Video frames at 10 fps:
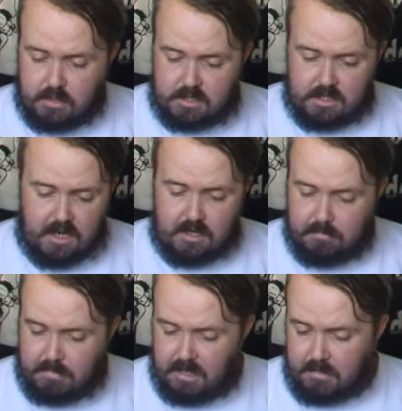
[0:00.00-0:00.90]
Wood signed
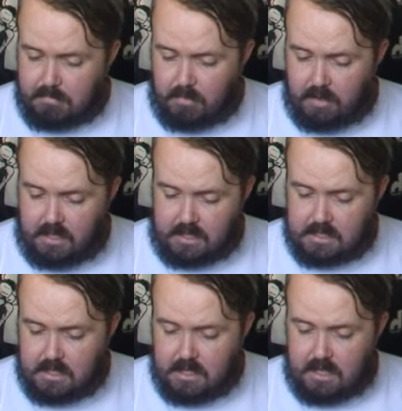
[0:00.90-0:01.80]
it, Billy
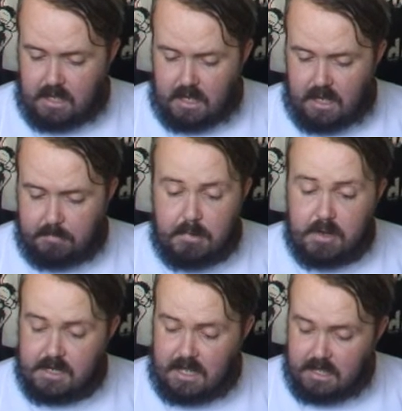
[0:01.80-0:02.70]
Boyd,
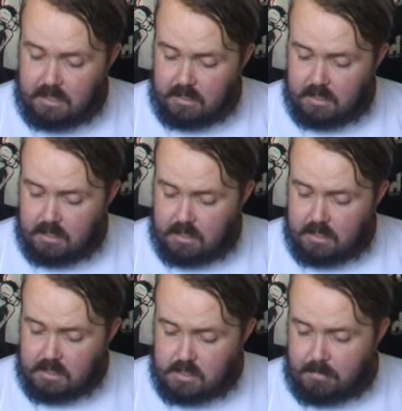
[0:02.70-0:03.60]
Bernard Hill,
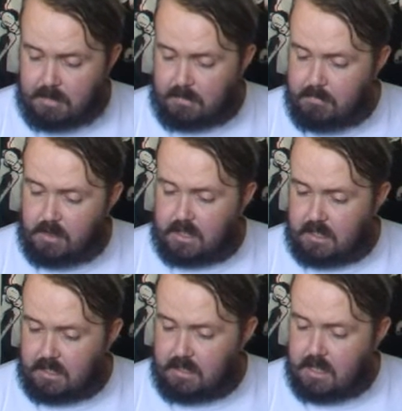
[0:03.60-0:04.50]
Dominic
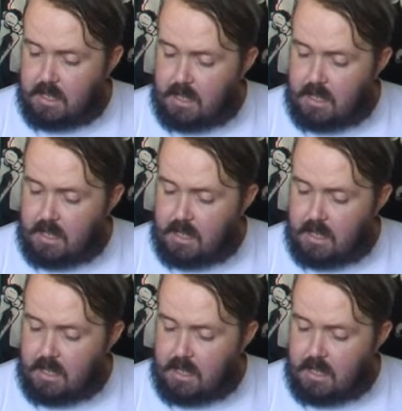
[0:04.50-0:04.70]
Monaghan,